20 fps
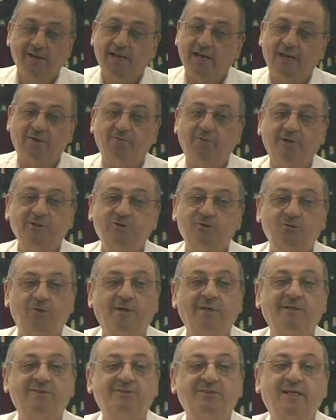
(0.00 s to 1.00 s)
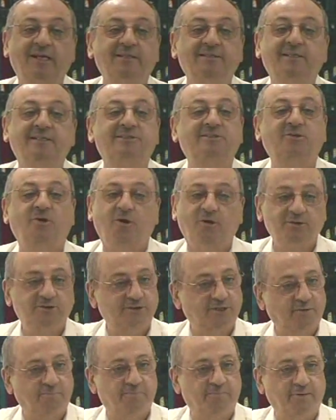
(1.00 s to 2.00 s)
And once you understand this
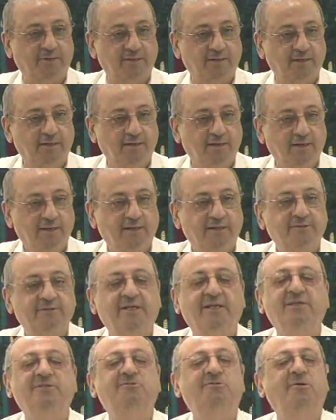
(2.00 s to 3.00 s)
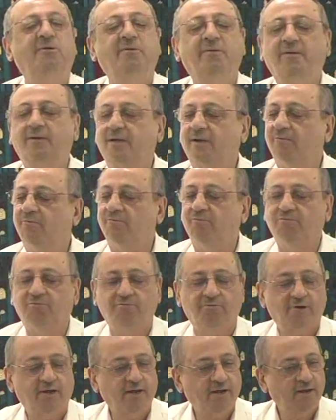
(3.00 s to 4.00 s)
concept, brother, things will become
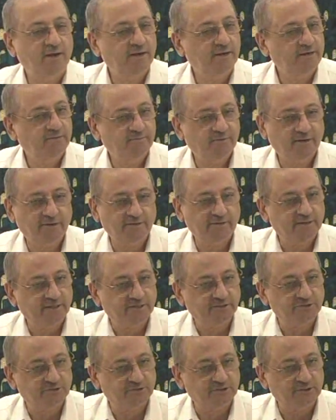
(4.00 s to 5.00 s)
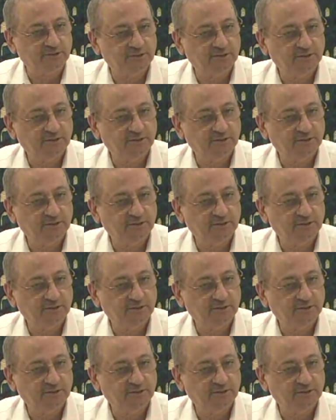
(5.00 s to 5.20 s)
very, very easy.